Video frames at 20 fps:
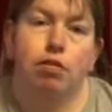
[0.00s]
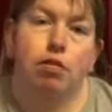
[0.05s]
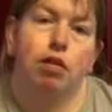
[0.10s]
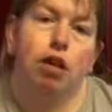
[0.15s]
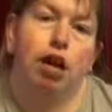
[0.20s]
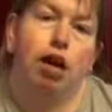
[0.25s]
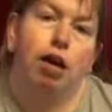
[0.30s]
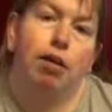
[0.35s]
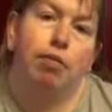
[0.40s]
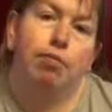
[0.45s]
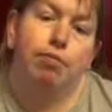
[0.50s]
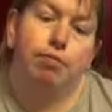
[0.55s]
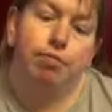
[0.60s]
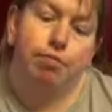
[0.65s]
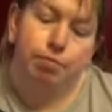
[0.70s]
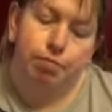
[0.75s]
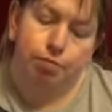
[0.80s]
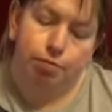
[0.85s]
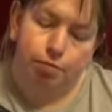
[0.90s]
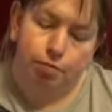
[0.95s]

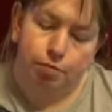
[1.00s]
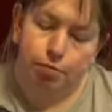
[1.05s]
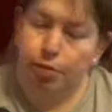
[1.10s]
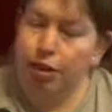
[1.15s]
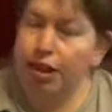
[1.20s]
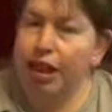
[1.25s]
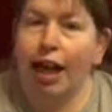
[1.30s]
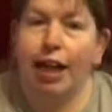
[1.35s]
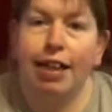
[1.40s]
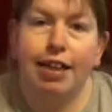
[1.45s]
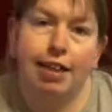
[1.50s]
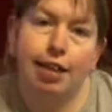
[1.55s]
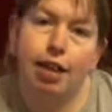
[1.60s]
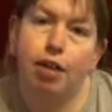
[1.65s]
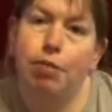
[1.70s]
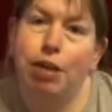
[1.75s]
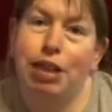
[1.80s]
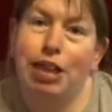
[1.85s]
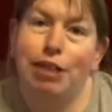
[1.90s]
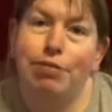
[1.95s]
My cat sat on
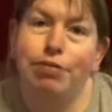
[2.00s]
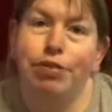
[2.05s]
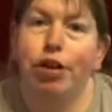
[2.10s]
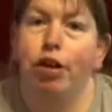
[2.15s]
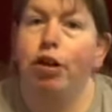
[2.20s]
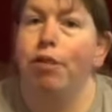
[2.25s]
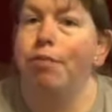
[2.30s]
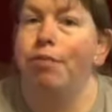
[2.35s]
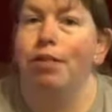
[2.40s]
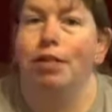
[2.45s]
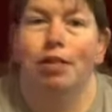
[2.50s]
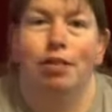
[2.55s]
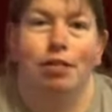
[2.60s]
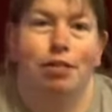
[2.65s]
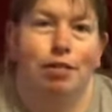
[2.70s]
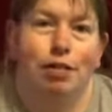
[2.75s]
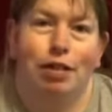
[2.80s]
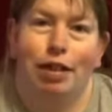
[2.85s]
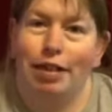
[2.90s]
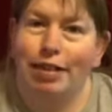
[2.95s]
my laptop.
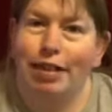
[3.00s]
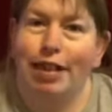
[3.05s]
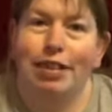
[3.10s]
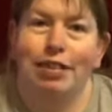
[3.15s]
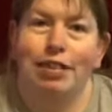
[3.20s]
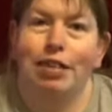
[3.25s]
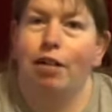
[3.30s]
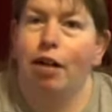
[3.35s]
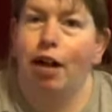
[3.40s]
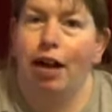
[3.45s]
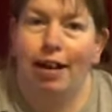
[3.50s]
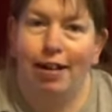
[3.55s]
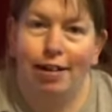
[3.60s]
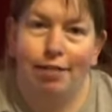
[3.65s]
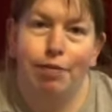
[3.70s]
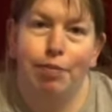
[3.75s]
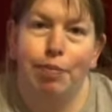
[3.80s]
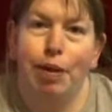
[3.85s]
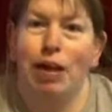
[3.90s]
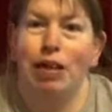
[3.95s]
Again, have
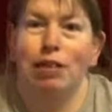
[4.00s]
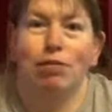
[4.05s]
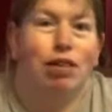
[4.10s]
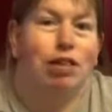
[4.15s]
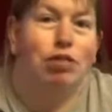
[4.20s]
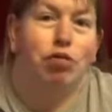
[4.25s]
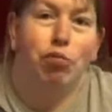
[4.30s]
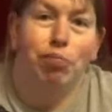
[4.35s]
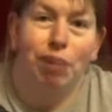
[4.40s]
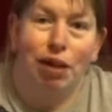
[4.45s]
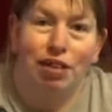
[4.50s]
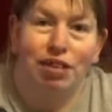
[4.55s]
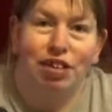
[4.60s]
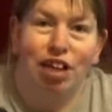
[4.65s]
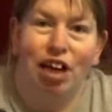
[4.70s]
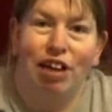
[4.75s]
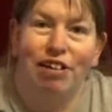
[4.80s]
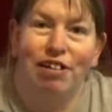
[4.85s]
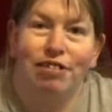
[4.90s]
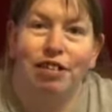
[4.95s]
a password or a
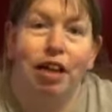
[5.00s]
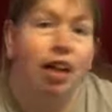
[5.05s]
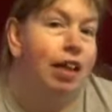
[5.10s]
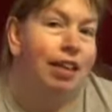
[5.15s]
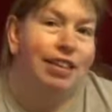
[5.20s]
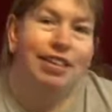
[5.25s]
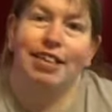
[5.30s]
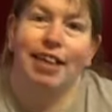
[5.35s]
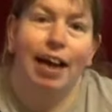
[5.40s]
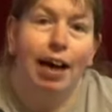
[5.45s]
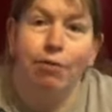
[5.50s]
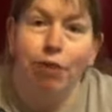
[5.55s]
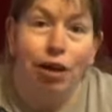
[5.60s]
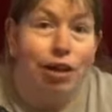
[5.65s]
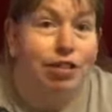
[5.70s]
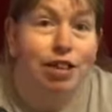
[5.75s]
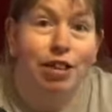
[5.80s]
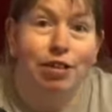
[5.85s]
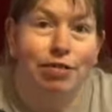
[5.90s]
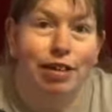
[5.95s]
passcode. The cat won't
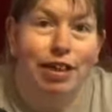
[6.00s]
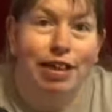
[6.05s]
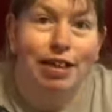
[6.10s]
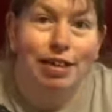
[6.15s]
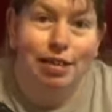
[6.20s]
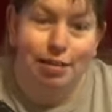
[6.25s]
know it.